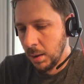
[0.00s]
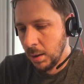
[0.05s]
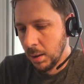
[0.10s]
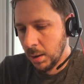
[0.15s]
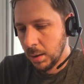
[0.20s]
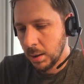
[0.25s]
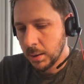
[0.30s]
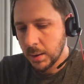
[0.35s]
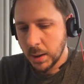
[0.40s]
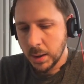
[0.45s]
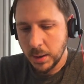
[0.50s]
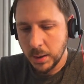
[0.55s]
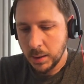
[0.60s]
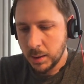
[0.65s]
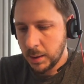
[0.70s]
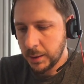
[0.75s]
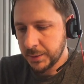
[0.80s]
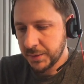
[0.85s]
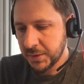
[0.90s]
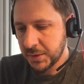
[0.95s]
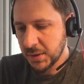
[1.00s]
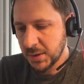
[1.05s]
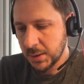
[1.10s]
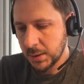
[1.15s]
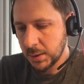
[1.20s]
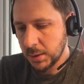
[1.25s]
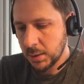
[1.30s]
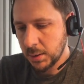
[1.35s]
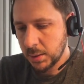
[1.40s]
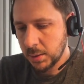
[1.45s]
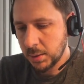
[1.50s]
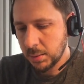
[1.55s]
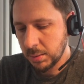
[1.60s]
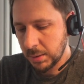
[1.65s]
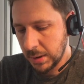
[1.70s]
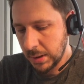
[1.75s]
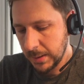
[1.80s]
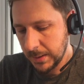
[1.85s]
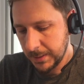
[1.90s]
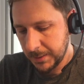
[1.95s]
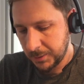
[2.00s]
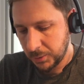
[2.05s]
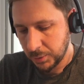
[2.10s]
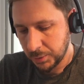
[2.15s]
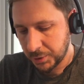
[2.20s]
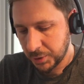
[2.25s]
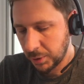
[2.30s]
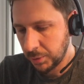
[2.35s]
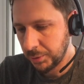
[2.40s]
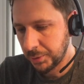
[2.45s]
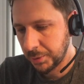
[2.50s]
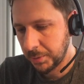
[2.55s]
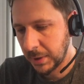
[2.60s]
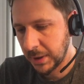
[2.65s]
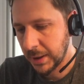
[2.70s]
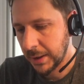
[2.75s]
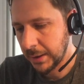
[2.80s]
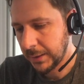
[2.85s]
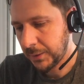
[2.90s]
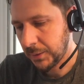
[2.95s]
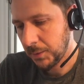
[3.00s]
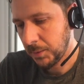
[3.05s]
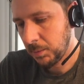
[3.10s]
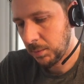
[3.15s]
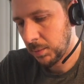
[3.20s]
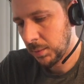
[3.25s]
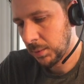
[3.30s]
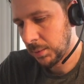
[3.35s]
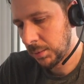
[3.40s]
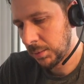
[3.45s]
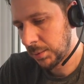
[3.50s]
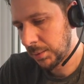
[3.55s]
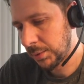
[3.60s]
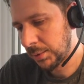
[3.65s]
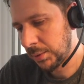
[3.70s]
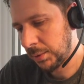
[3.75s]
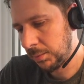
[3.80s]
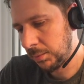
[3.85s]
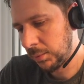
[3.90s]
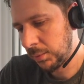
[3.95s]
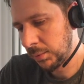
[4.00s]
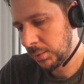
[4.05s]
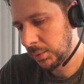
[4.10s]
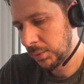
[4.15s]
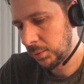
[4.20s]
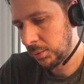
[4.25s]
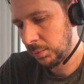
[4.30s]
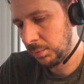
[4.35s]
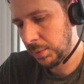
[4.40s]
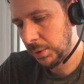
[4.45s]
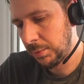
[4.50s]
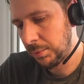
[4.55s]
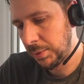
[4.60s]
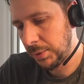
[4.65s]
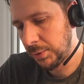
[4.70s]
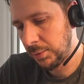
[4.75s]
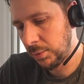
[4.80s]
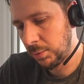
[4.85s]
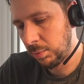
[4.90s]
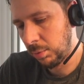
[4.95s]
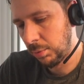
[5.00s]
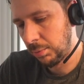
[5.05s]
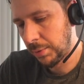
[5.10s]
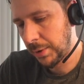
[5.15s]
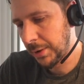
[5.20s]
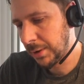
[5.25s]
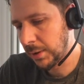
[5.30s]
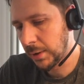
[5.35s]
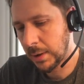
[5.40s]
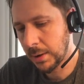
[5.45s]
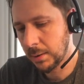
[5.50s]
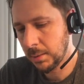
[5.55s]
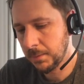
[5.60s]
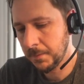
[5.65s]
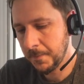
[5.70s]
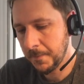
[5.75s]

Okay, let's go Sanctum, I guess. Seems to be reasonable right now.